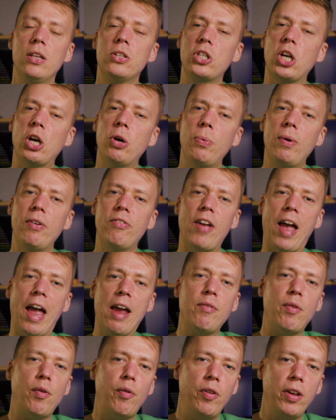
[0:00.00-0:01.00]
So with
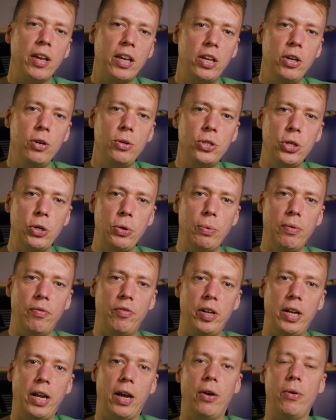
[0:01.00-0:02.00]
everything you do with
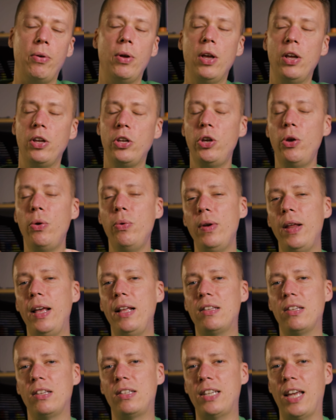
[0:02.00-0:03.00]
video, you
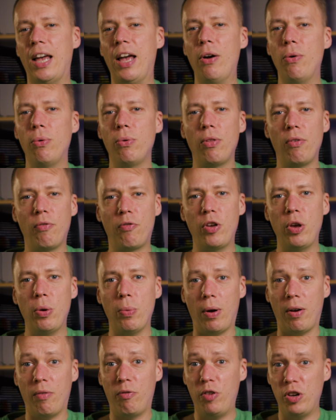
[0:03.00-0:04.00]
need to tell the
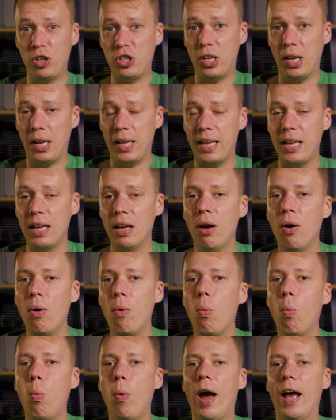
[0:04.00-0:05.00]
viewer visually
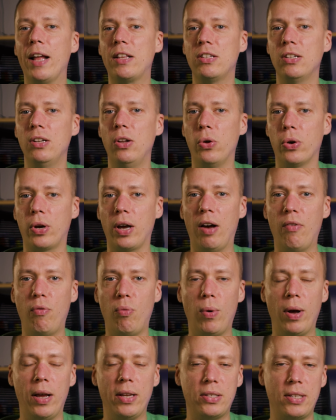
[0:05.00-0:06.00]
where to look,
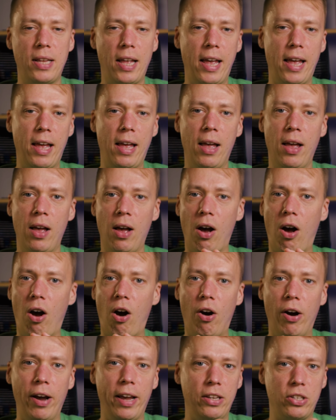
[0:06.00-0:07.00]
otherwise their
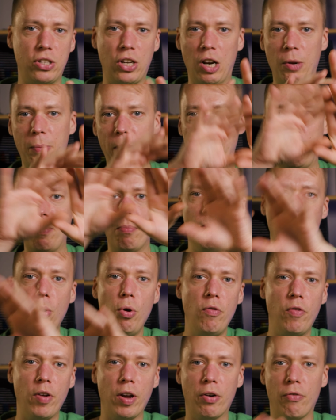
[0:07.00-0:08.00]
eye is going to be
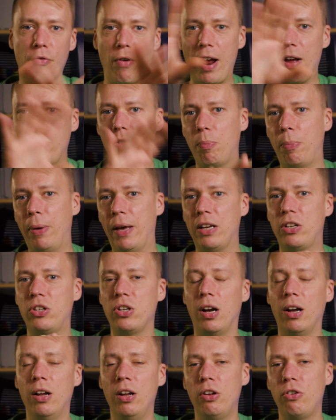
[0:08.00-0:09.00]
moving around the
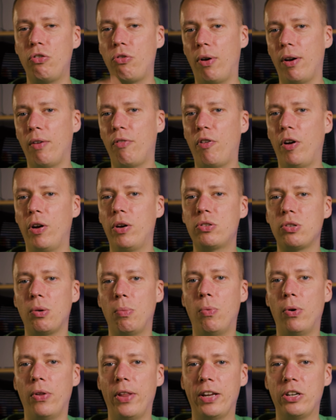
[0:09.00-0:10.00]
picture trying to focus
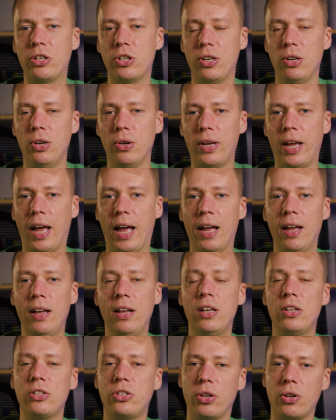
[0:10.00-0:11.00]
on what they should look at.
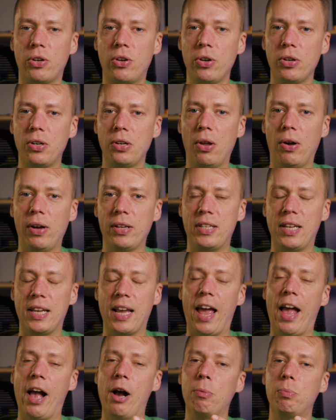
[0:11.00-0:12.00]
So good lighting
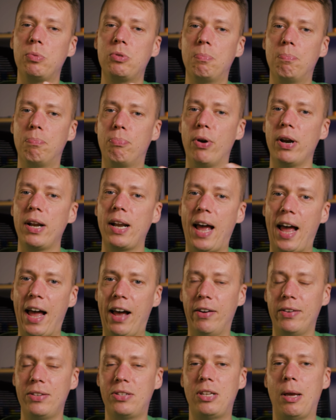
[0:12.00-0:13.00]
helps bring that
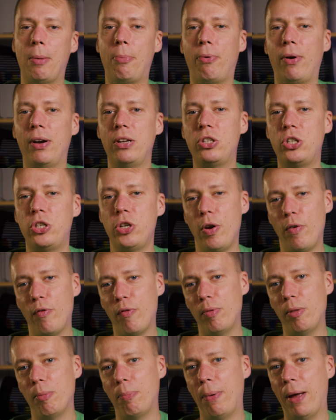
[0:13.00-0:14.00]
out. It separates you
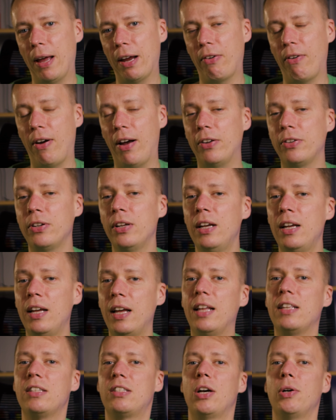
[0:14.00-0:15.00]
from the background
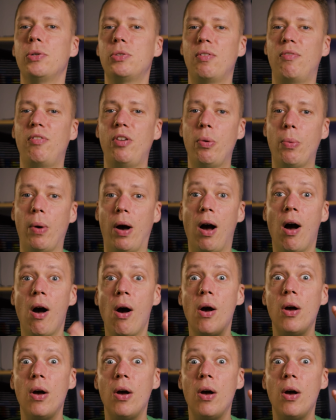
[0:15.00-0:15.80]
and tells the viewer